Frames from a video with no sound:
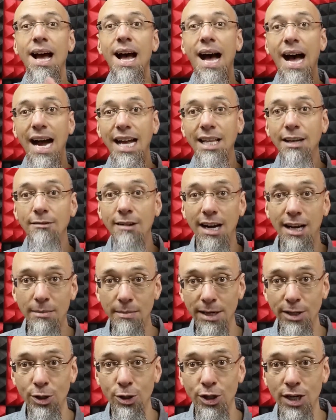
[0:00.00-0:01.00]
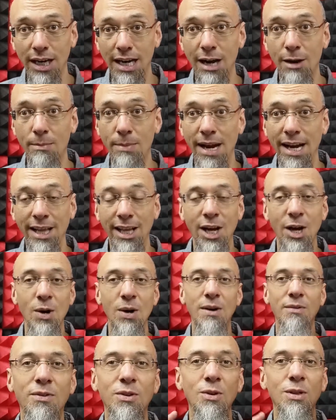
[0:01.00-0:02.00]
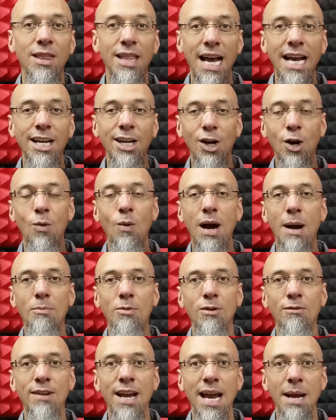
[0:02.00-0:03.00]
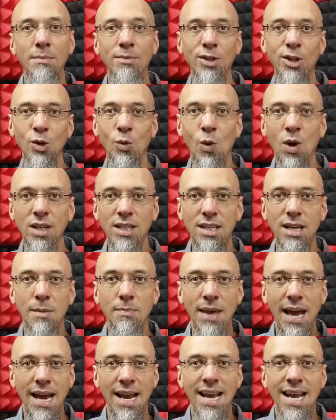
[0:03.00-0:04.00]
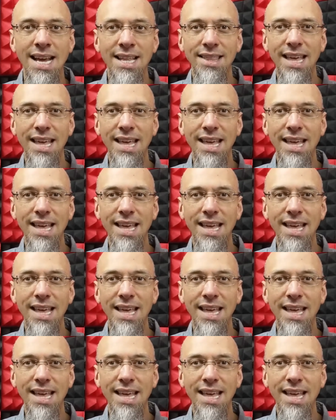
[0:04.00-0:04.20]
Highly recommend you check out Paleo you like cooperative games and you want some that